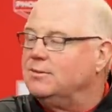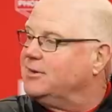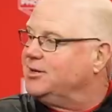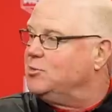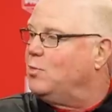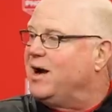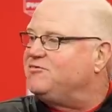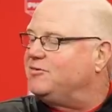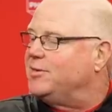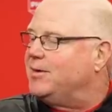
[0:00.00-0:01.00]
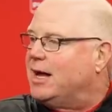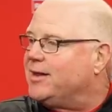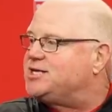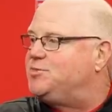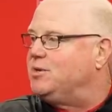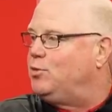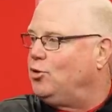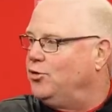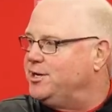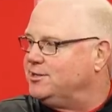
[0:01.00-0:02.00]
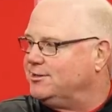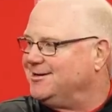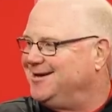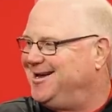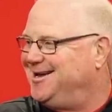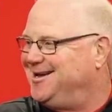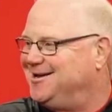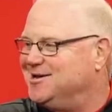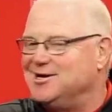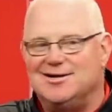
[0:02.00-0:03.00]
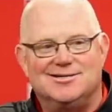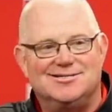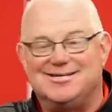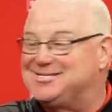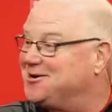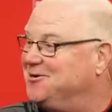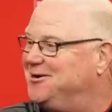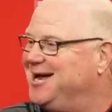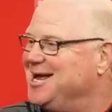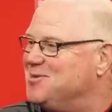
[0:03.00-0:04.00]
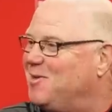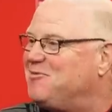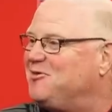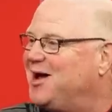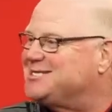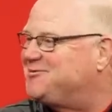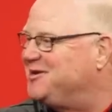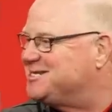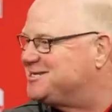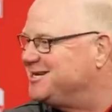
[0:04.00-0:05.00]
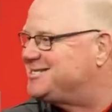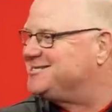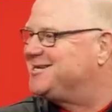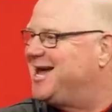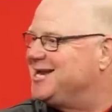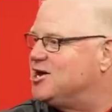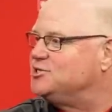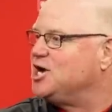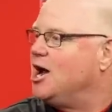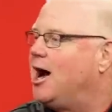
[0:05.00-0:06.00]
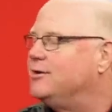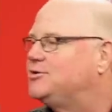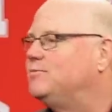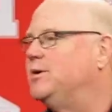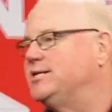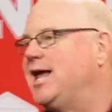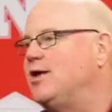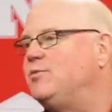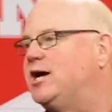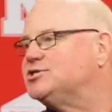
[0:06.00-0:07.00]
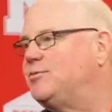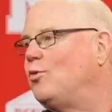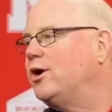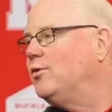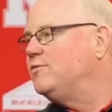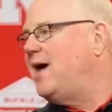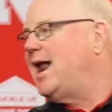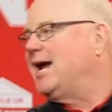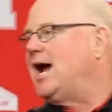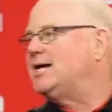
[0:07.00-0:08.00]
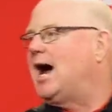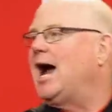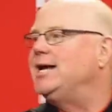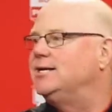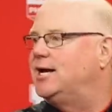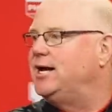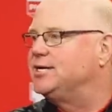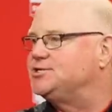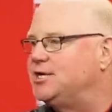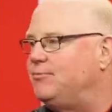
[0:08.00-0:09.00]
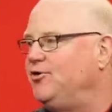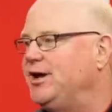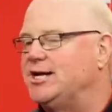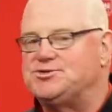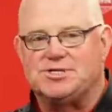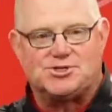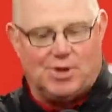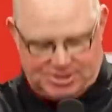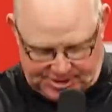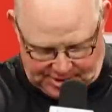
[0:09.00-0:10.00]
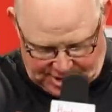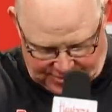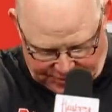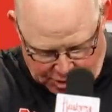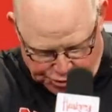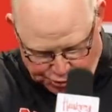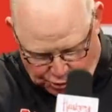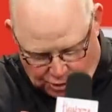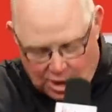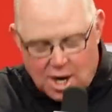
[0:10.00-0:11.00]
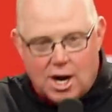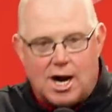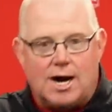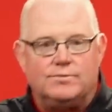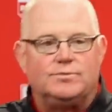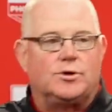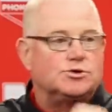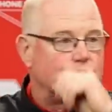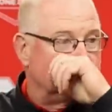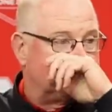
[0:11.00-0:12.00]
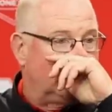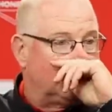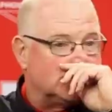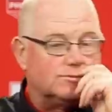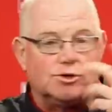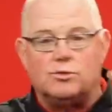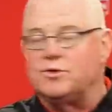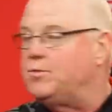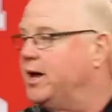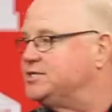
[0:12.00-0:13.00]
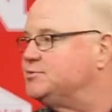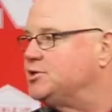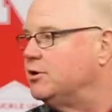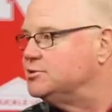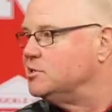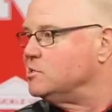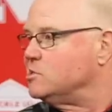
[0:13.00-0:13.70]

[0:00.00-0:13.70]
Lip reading: type? I like to be employed. So my philosophy is to listen to the head coach. But again, because I've been working with Matt, I kind of can answer that. I'm really answering this question for Coach Rhule. Coach Rhule's good with playing some starters.